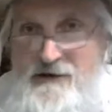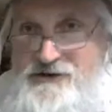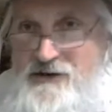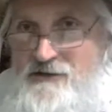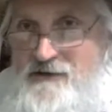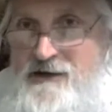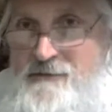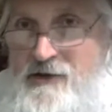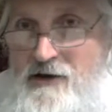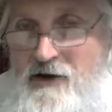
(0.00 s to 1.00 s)
children come
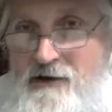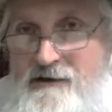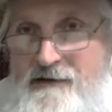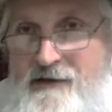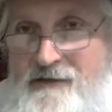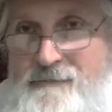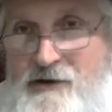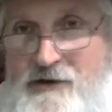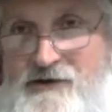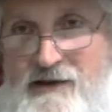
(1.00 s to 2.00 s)
along and they
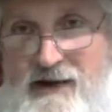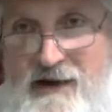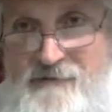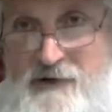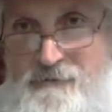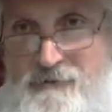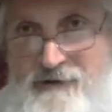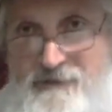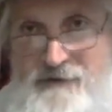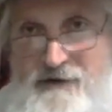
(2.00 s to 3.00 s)
push the envelope a little
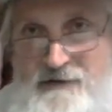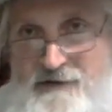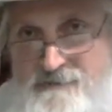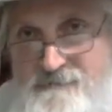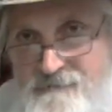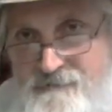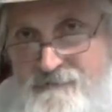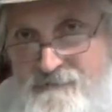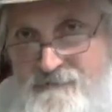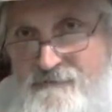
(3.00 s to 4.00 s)
farther.
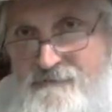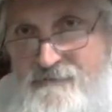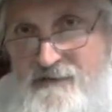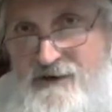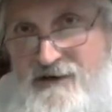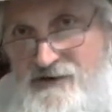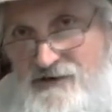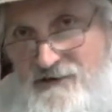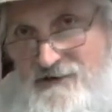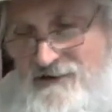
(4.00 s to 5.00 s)
In each
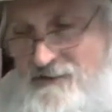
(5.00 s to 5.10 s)
generation,